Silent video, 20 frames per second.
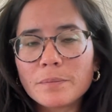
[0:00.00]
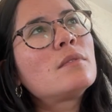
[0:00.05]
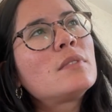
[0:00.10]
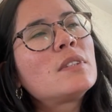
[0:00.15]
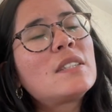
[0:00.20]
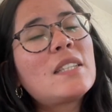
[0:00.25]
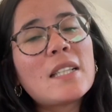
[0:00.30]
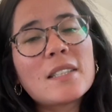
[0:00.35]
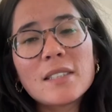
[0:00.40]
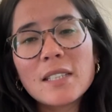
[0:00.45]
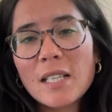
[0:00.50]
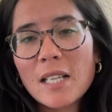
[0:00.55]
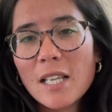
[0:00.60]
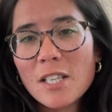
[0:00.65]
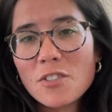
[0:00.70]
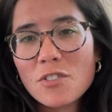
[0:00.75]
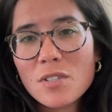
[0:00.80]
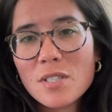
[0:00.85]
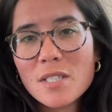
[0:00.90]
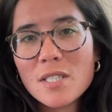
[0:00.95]
Static
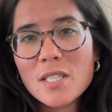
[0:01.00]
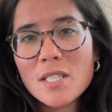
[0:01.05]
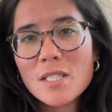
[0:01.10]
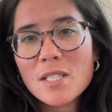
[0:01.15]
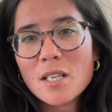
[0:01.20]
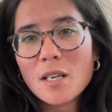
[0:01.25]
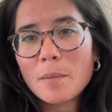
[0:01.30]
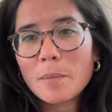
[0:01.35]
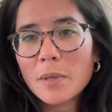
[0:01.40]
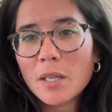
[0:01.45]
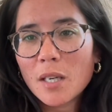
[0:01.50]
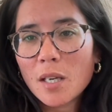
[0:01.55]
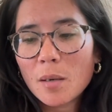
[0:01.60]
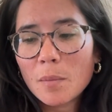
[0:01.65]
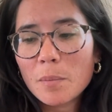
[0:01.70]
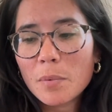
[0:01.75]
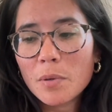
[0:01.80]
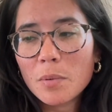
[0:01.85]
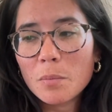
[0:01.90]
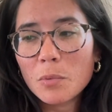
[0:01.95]
electricity is coming
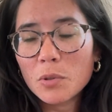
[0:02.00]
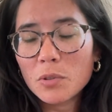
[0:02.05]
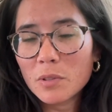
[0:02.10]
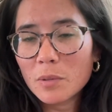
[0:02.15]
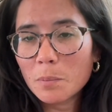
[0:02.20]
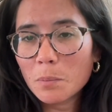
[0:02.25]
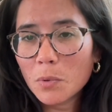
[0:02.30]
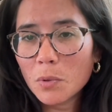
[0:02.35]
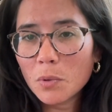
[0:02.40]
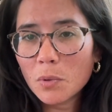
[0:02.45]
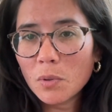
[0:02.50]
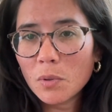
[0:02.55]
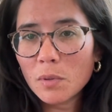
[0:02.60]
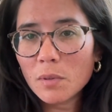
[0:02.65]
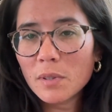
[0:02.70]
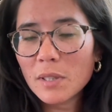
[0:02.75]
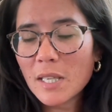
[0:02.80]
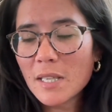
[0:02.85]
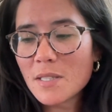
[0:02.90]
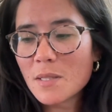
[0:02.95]
up more and more.
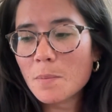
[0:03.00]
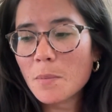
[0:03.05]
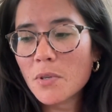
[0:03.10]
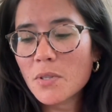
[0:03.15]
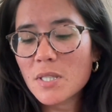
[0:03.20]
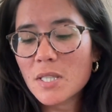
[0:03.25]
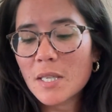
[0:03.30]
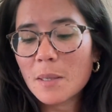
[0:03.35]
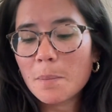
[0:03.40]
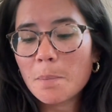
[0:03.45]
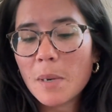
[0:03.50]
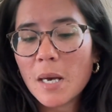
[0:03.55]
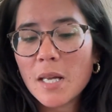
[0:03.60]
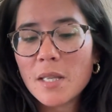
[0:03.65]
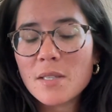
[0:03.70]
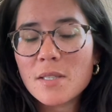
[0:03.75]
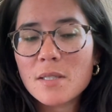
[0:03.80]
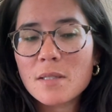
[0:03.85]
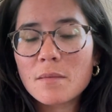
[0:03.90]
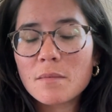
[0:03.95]
That's mostly
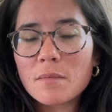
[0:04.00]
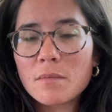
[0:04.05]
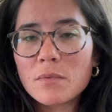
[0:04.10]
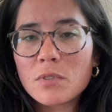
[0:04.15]
maths.